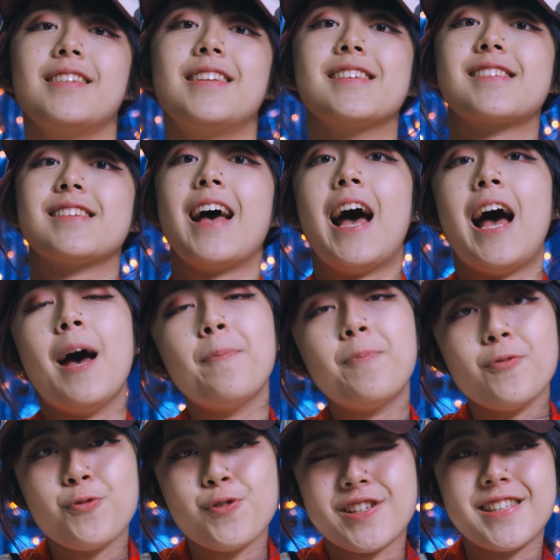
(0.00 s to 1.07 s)
This
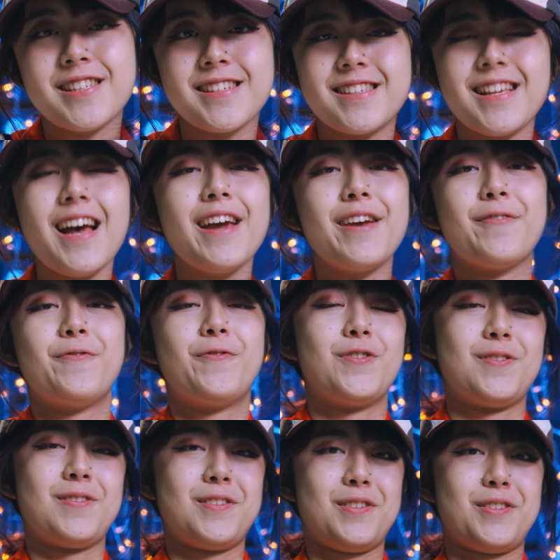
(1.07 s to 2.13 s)
app was designed
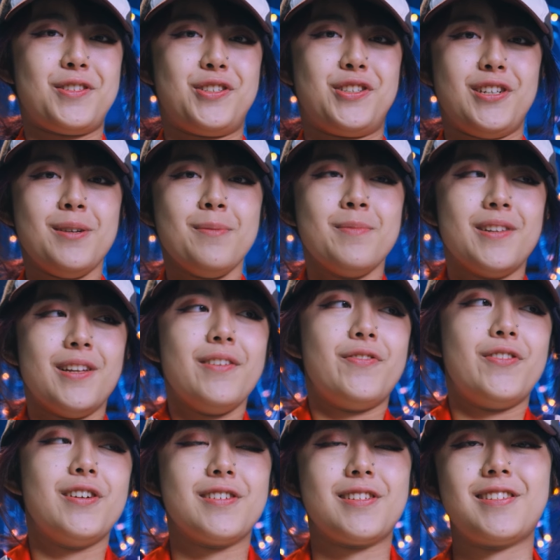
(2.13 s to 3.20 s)
for gym
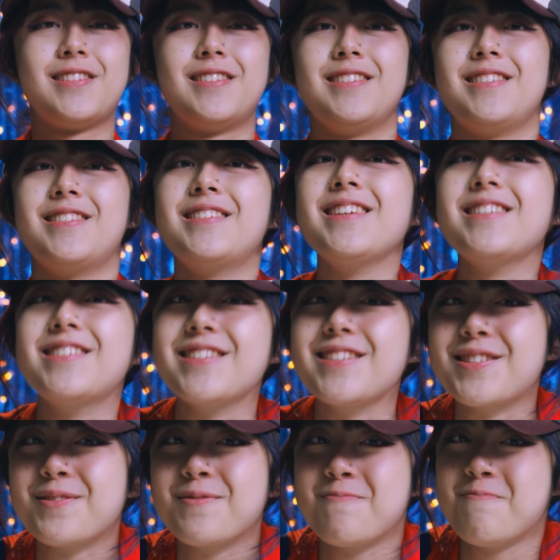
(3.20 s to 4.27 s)
lovers such
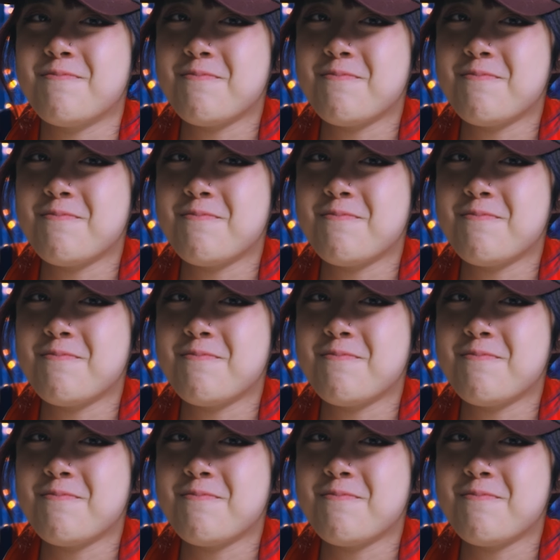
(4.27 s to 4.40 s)
as